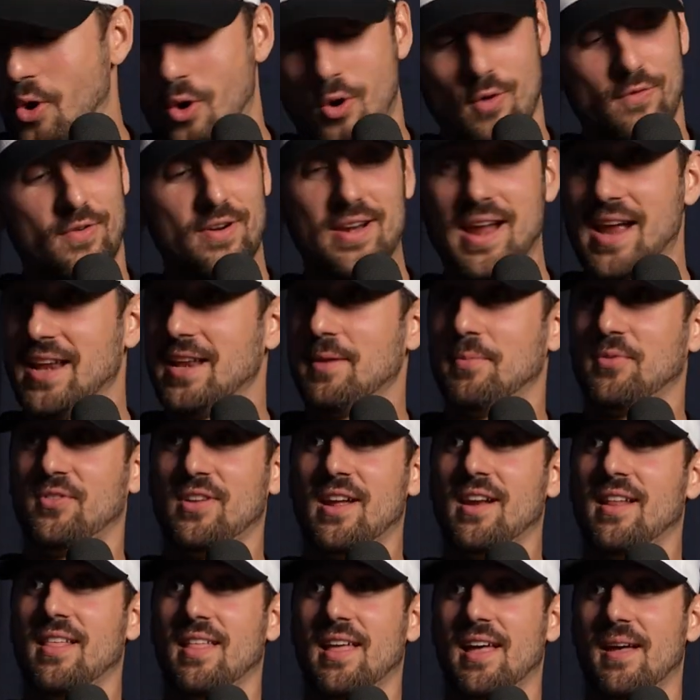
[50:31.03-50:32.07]
over
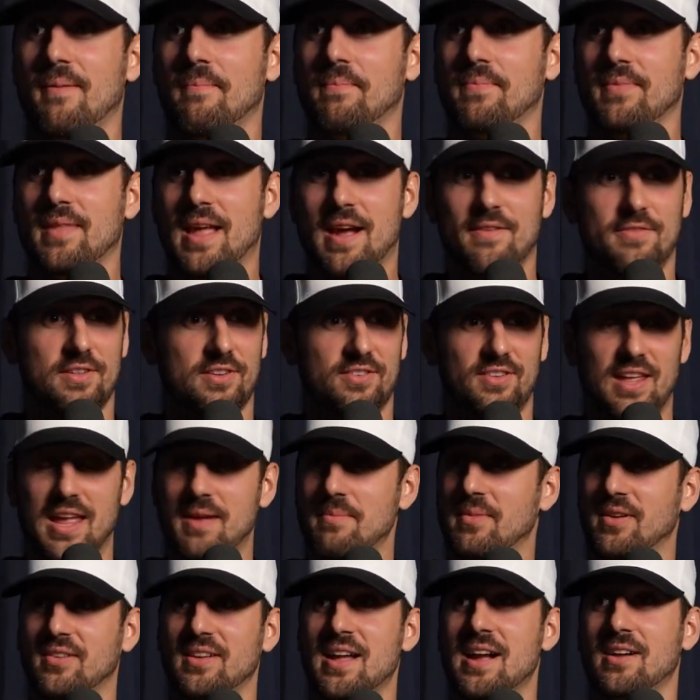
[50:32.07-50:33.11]
90% of them have the
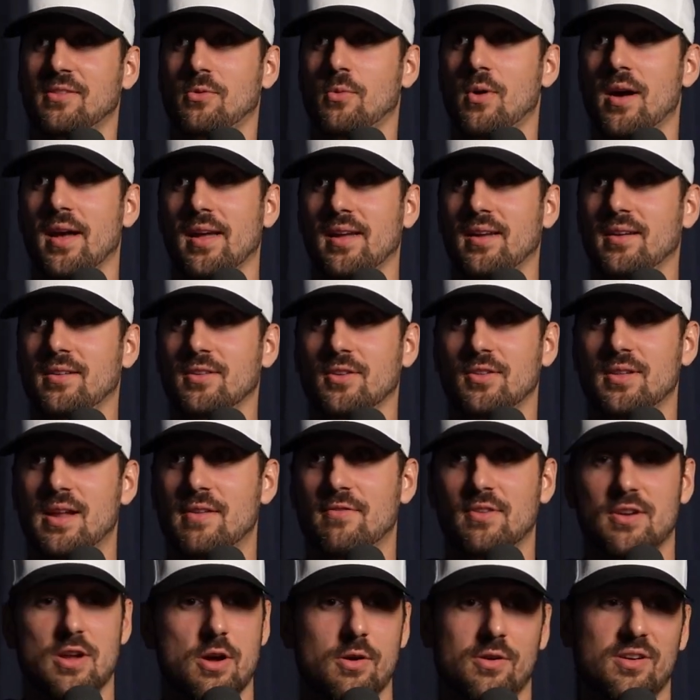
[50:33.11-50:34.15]
same exact way. You'll
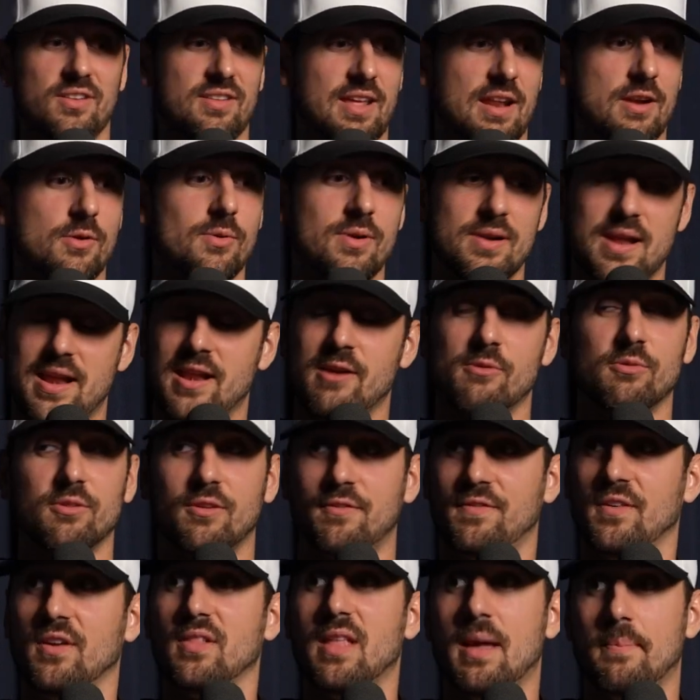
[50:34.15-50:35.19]
never know because they don't want anyone
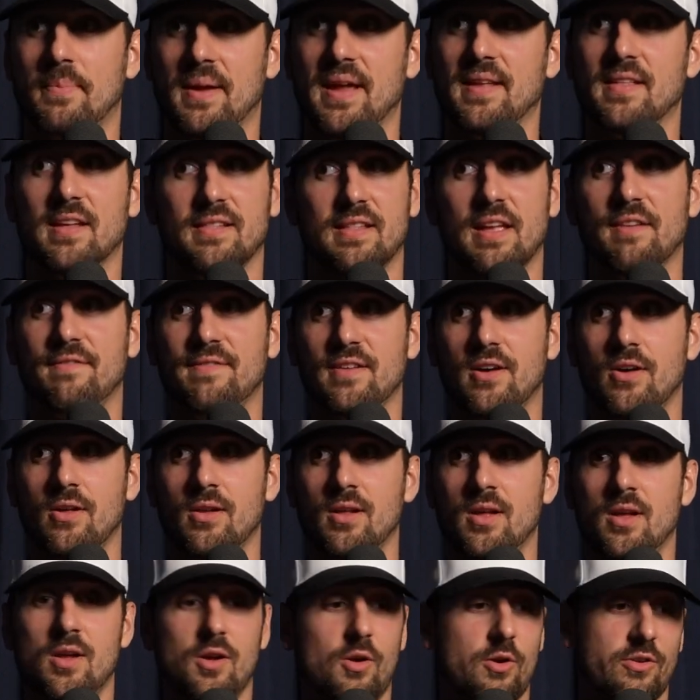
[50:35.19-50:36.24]
to feel that pain that they
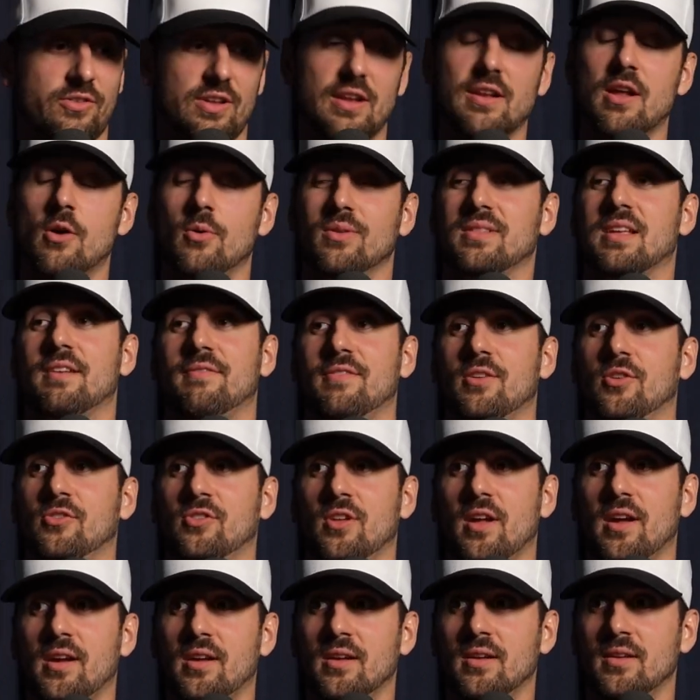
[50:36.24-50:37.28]
felt because they know what that
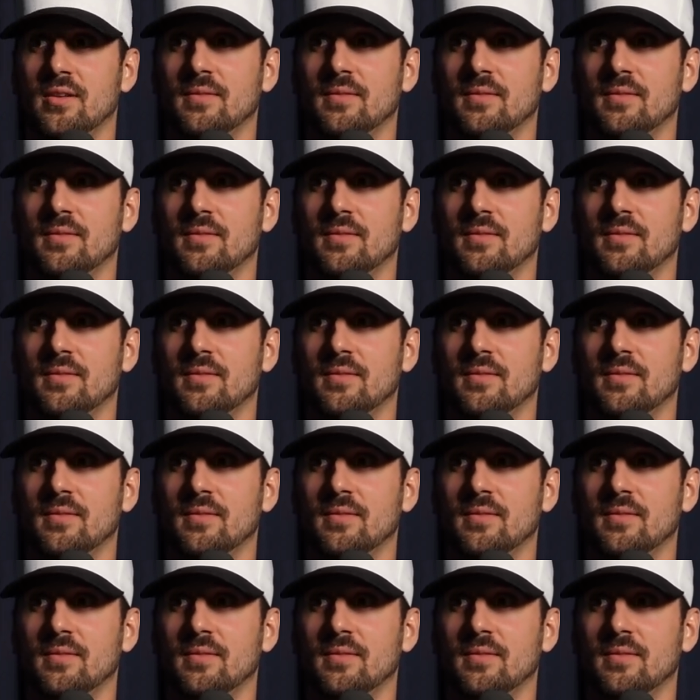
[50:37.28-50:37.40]
feels like.